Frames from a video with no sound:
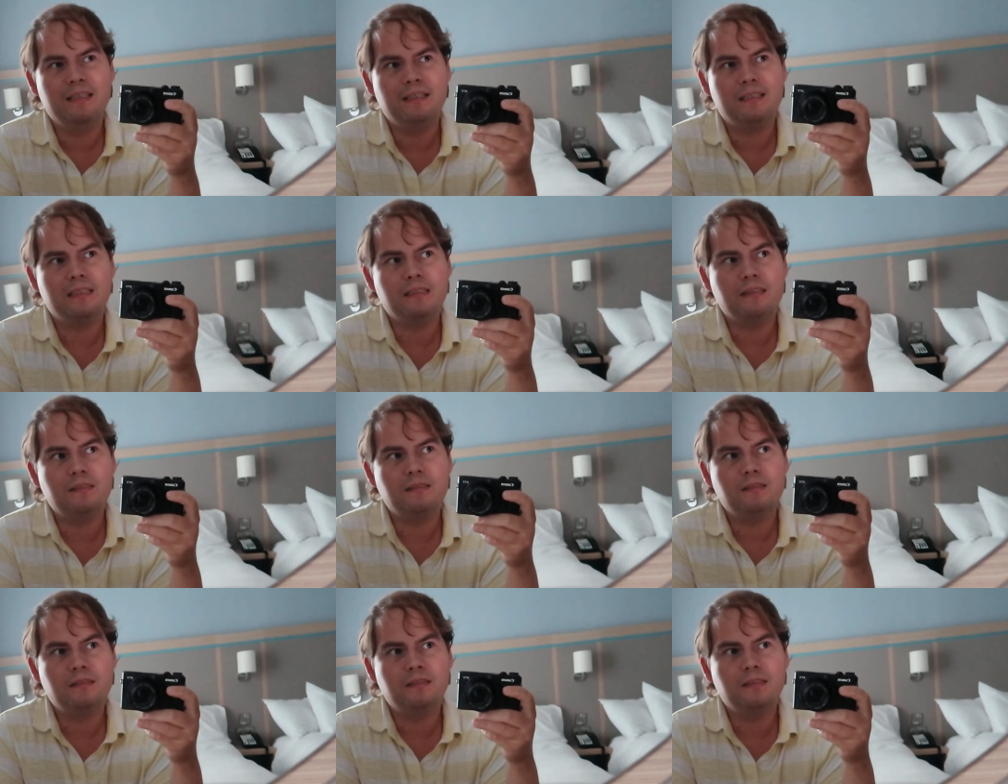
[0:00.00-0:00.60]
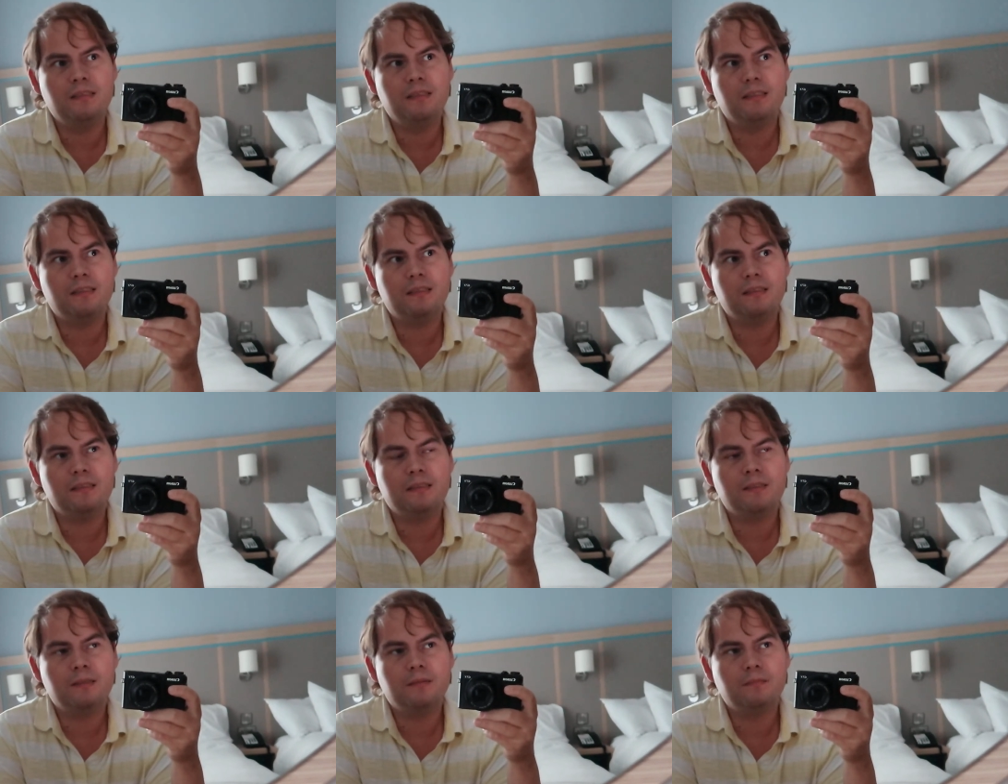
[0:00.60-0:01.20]
And
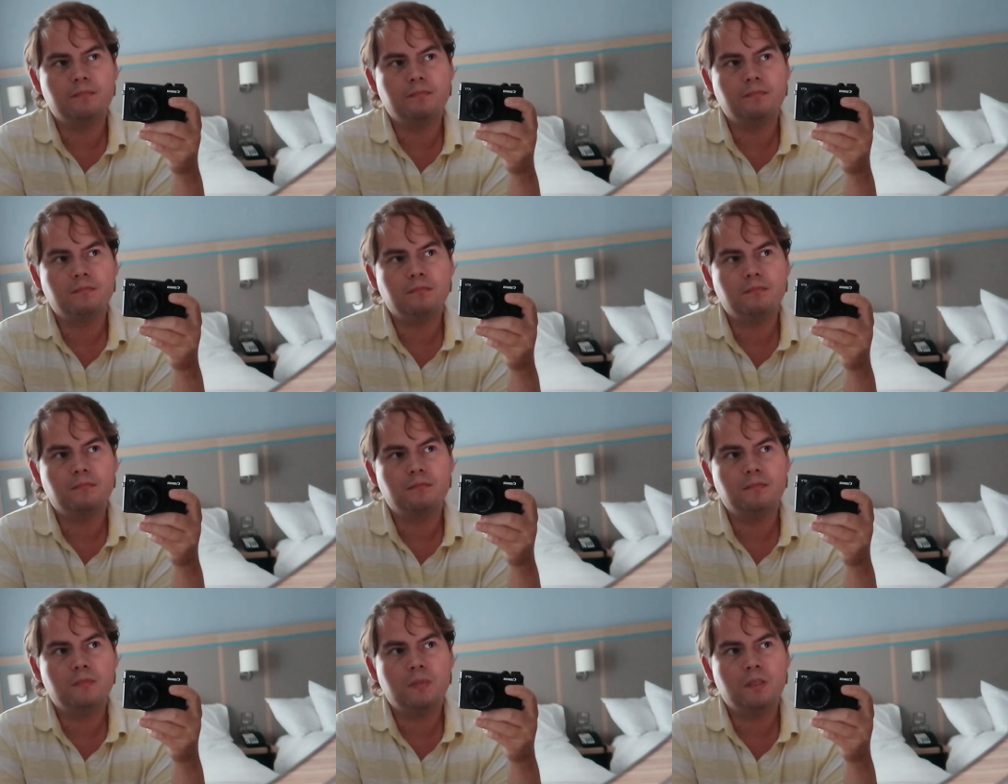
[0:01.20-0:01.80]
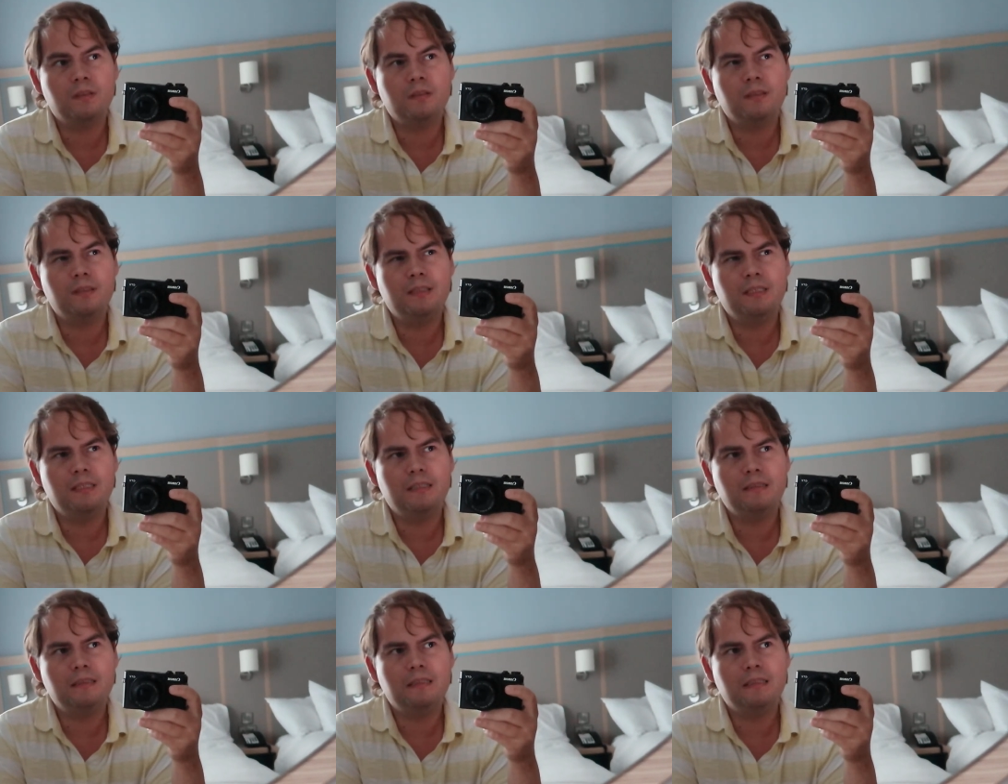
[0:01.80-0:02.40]
um, she
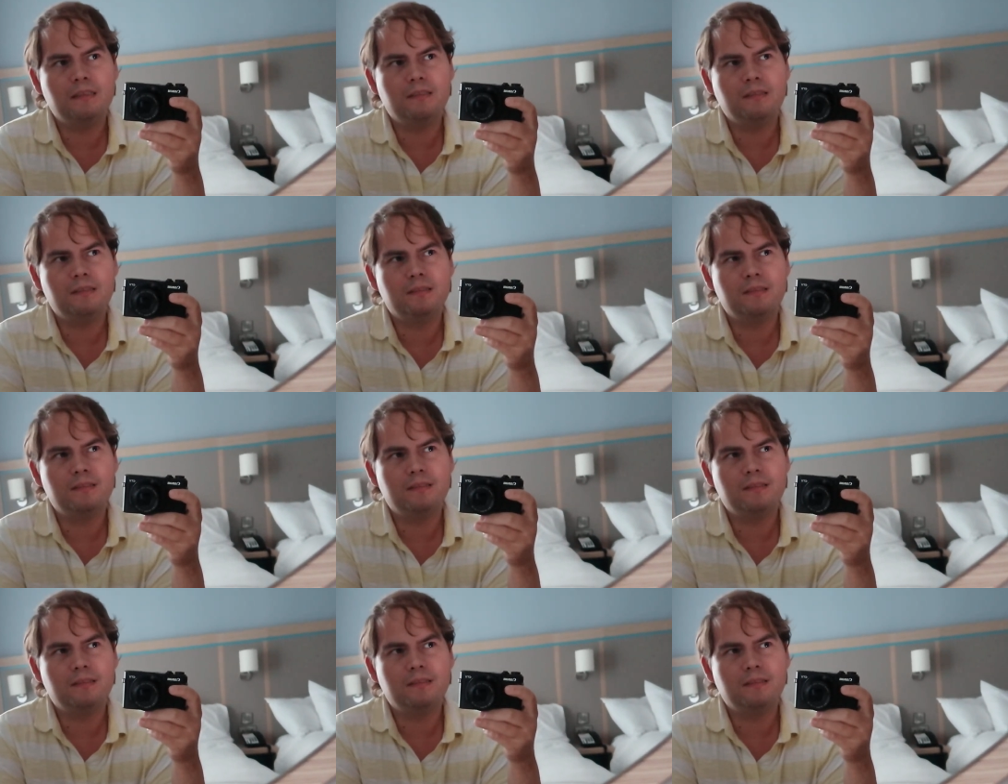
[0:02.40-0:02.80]
said that